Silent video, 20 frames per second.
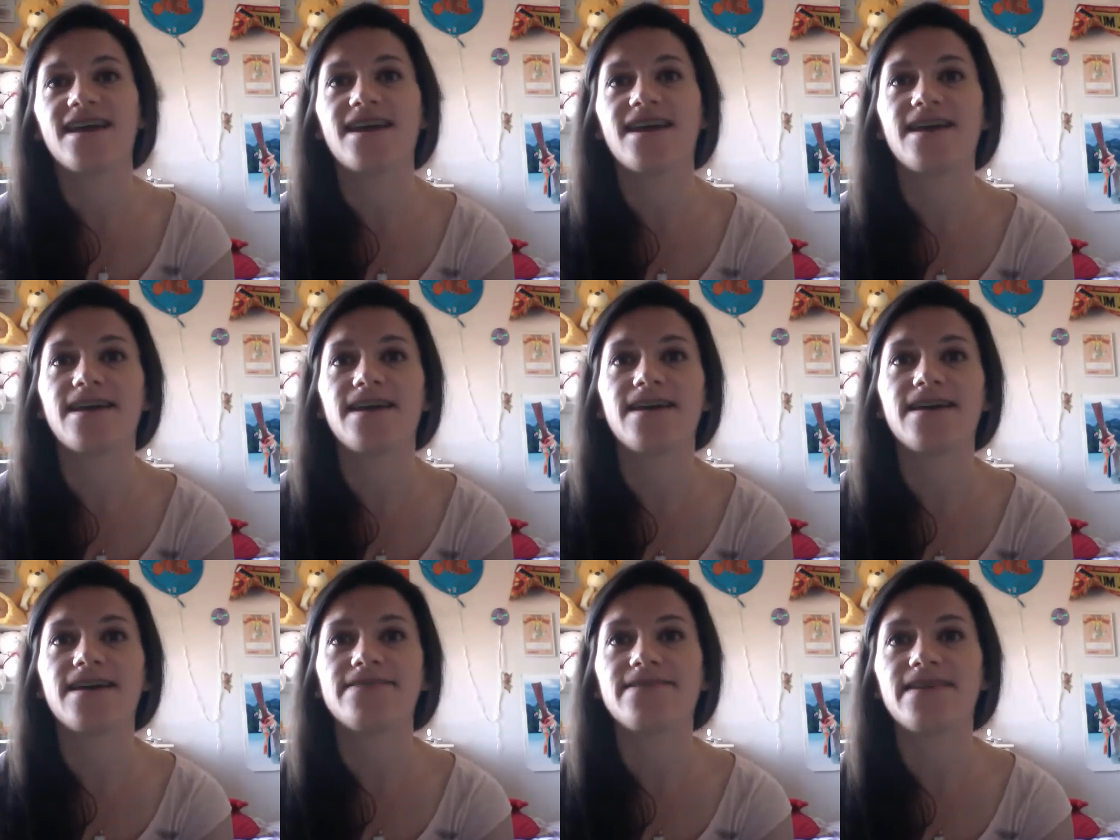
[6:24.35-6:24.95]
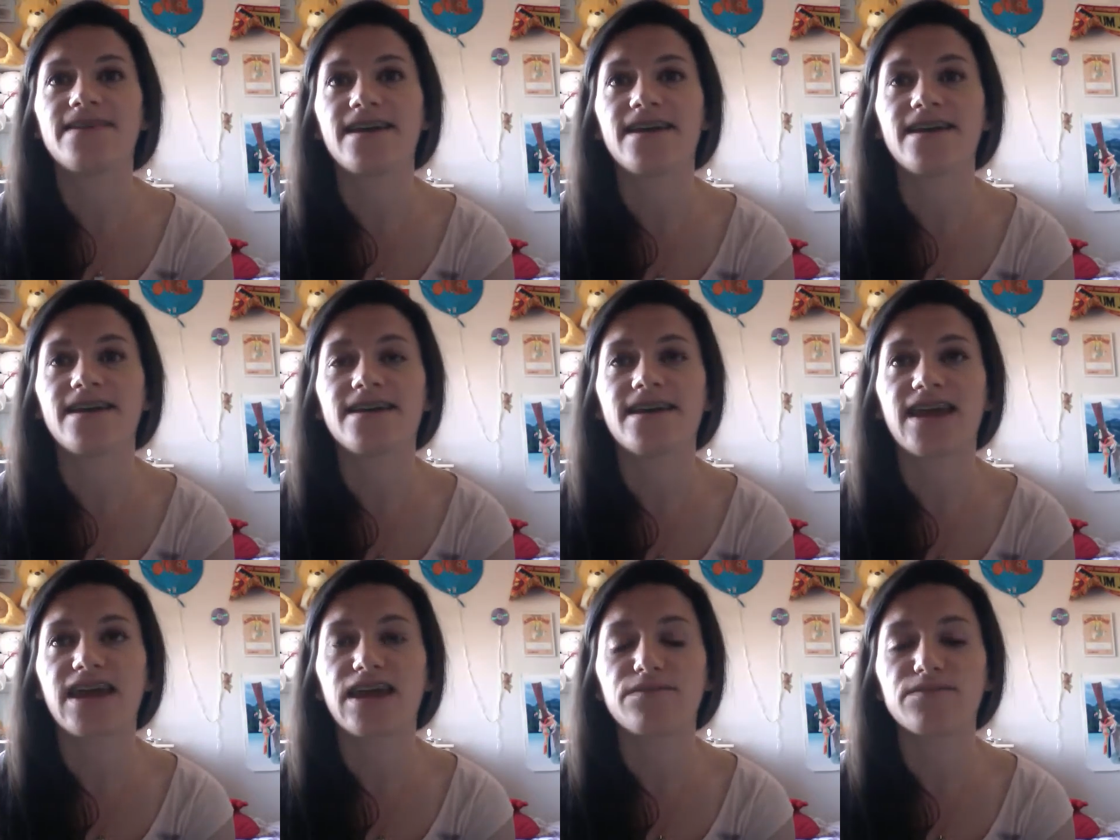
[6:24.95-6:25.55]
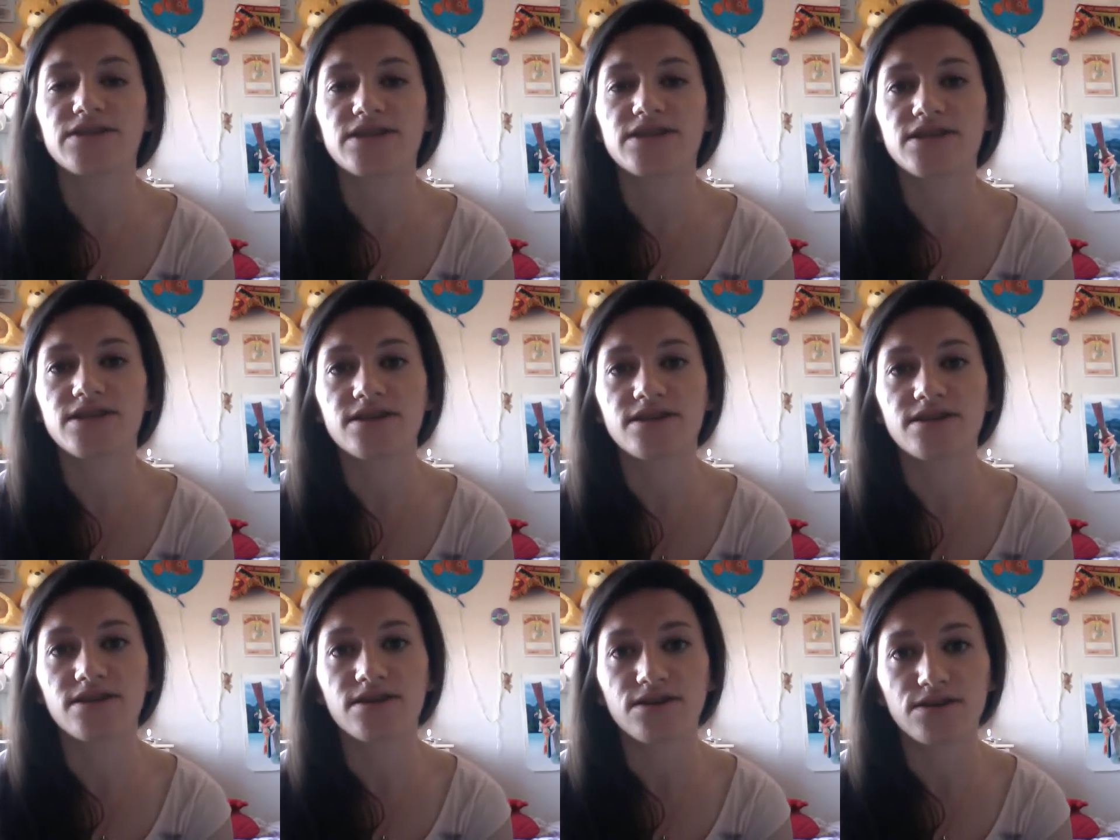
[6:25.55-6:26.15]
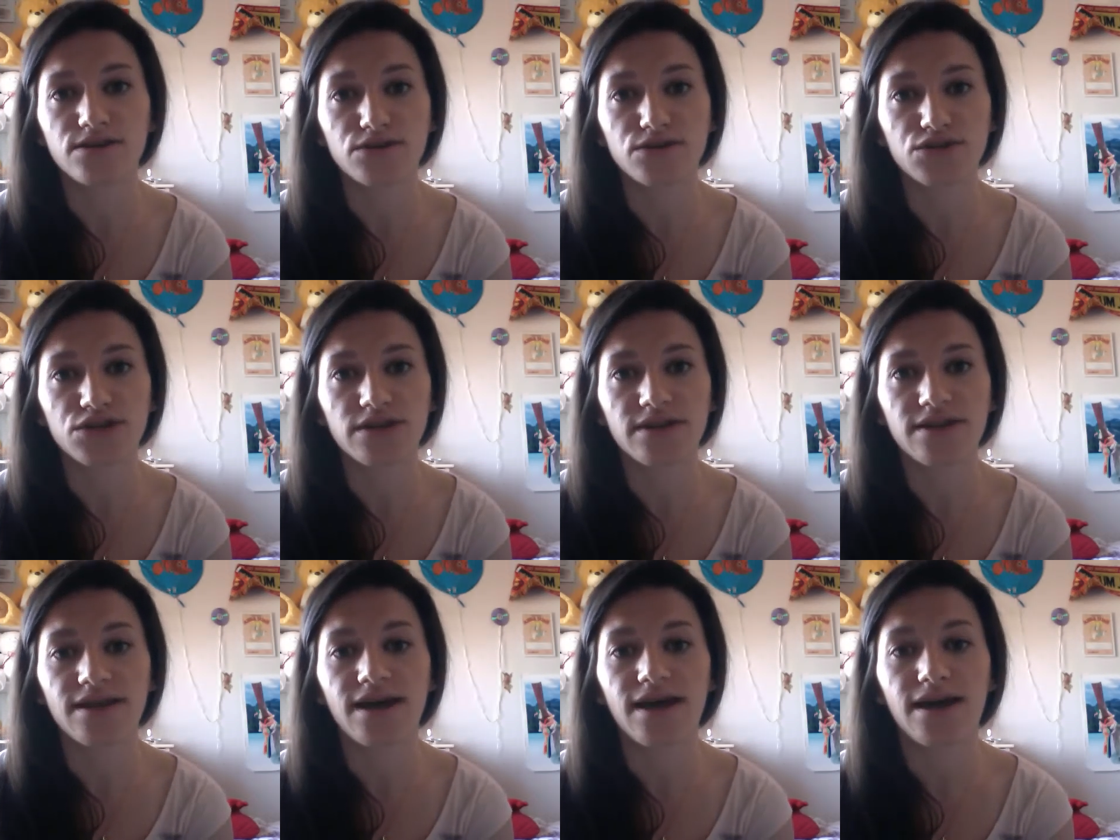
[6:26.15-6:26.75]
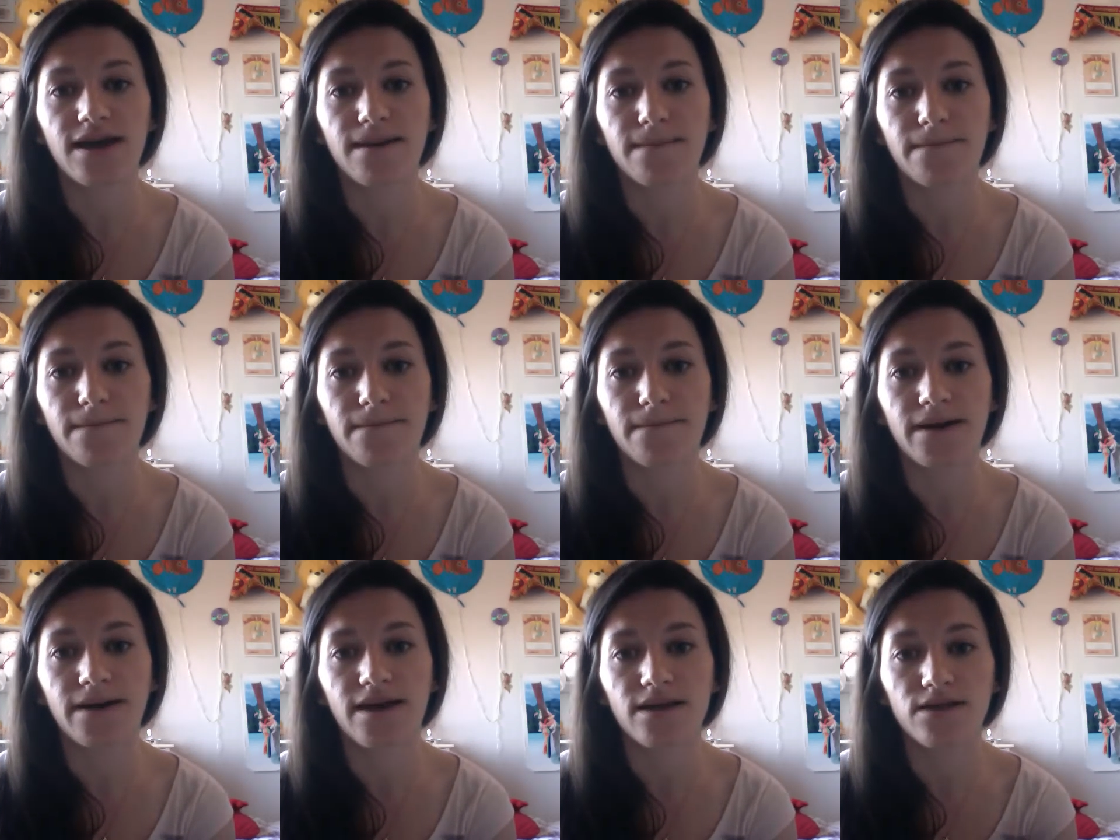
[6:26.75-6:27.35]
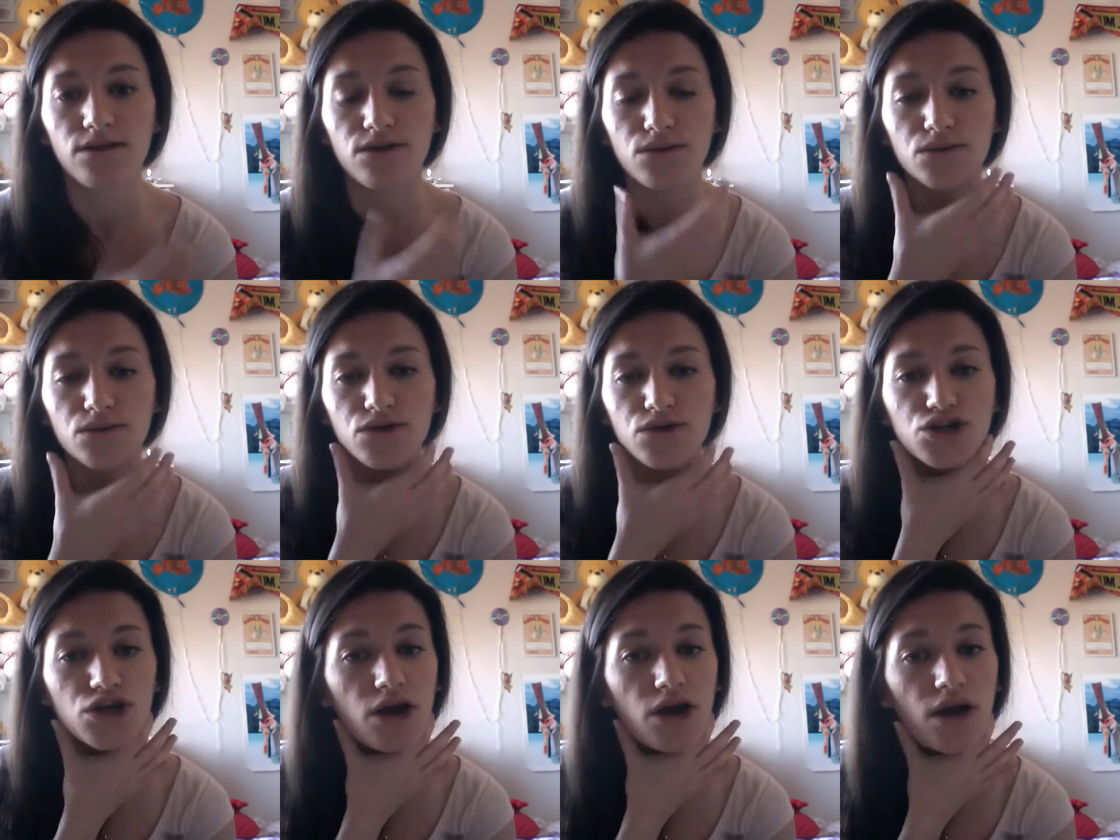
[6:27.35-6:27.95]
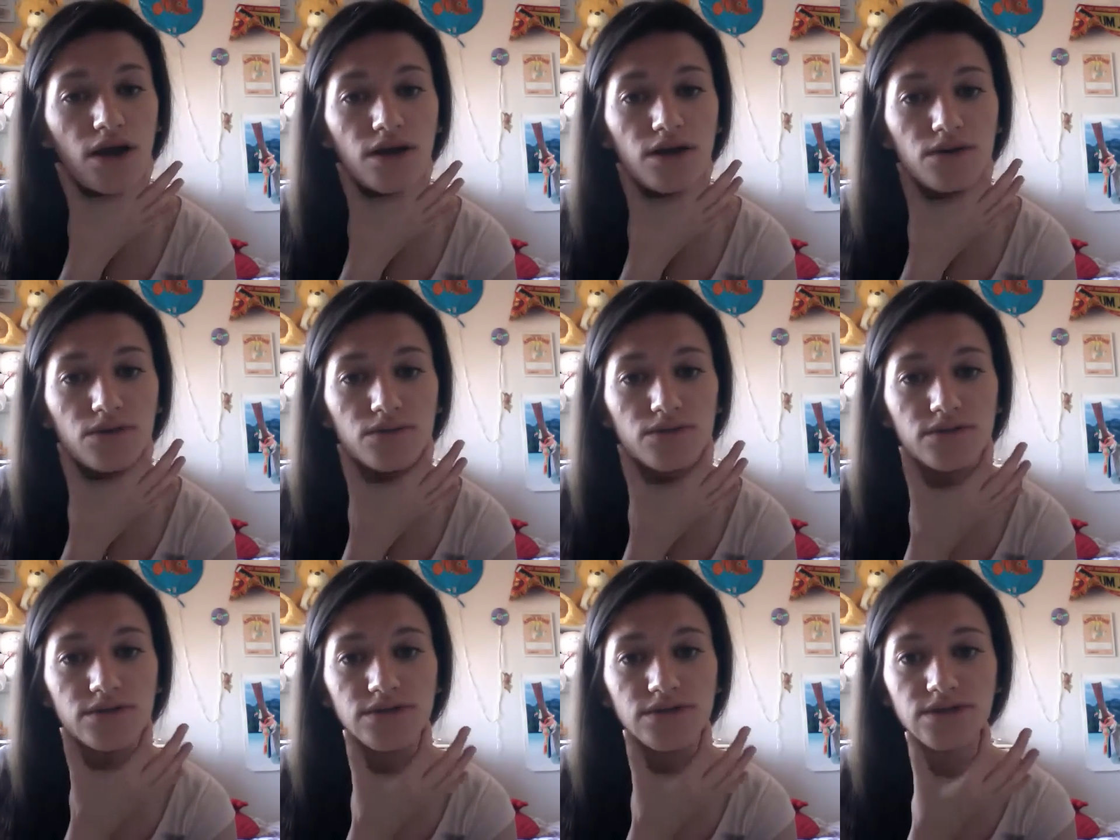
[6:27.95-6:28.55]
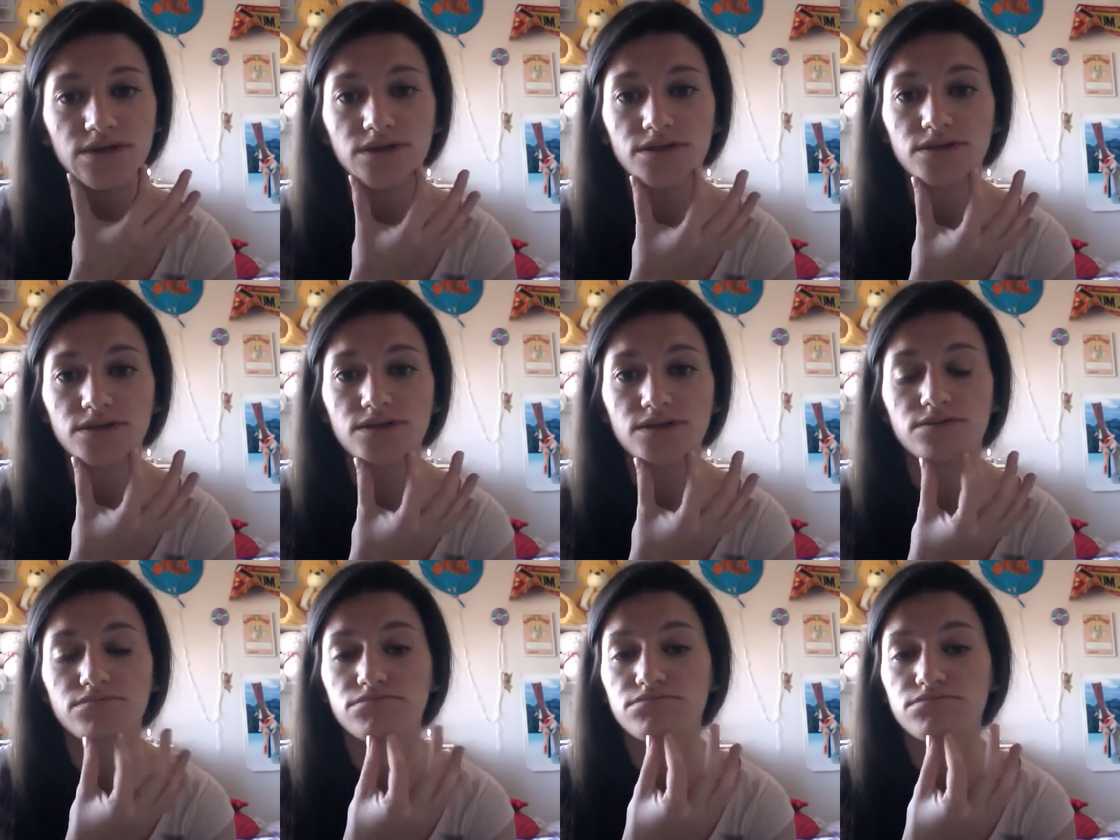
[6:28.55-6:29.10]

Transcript: and they came to the conclusion that my lower jaw was